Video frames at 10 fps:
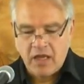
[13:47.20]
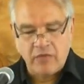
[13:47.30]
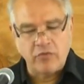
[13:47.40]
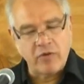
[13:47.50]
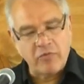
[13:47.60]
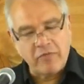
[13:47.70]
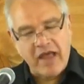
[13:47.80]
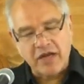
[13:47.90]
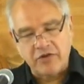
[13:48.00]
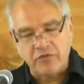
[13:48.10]
And remember
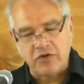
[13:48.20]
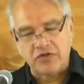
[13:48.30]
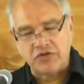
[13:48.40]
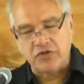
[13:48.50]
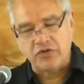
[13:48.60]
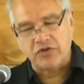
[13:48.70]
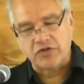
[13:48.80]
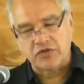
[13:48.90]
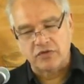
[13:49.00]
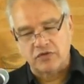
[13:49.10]
back in verse 2,
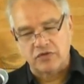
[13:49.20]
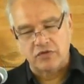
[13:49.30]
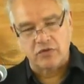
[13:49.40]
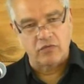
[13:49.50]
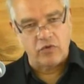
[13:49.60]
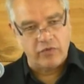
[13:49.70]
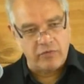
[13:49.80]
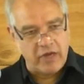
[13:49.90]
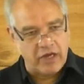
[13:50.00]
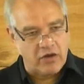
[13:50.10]
there's what
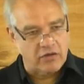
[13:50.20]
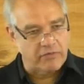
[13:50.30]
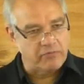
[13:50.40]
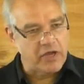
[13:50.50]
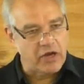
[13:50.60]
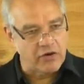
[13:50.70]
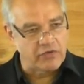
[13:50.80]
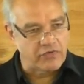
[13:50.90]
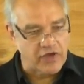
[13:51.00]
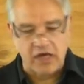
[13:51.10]
we may call a
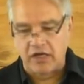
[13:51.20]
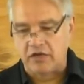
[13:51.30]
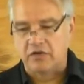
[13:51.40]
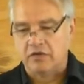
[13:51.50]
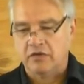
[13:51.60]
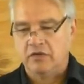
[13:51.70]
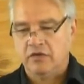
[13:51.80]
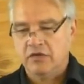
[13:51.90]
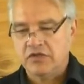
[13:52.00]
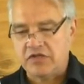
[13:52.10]
parenthetic
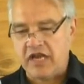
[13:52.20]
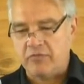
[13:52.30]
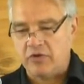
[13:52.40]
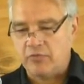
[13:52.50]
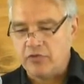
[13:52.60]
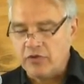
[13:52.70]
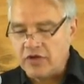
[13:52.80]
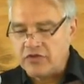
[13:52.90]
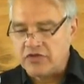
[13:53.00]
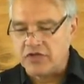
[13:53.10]
statement, a
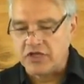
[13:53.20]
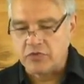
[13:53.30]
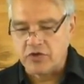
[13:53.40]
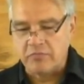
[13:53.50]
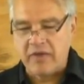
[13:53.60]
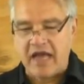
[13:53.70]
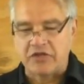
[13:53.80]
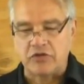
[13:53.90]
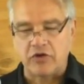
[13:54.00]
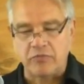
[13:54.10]
parenthesis. We'll come
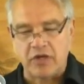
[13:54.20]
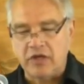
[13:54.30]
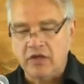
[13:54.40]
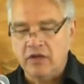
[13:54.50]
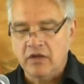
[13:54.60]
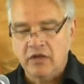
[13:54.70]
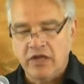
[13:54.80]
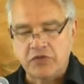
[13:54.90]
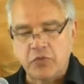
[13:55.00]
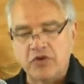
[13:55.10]
back to it, but
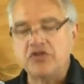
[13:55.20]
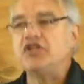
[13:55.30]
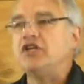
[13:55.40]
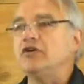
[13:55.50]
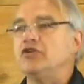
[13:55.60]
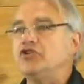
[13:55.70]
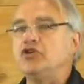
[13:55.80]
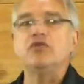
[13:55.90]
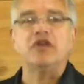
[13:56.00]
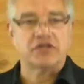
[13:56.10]
it's where
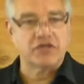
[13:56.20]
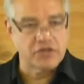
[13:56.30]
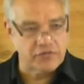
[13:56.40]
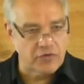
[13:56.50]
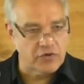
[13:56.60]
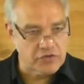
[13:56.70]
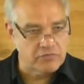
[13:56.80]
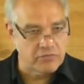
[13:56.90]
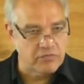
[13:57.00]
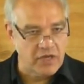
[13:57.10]
Judas is first
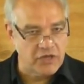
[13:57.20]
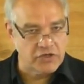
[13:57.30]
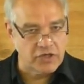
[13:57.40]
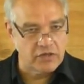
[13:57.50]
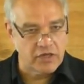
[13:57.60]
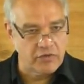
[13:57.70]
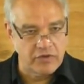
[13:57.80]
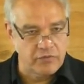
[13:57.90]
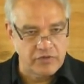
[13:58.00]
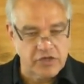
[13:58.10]
mentioned. Now,
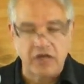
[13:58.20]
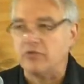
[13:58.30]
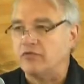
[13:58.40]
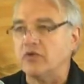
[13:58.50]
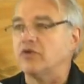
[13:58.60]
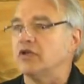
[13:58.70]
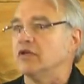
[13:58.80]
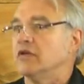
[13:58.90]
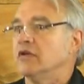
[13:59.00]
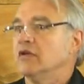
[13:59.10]
we, we've said before
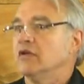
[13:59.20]
that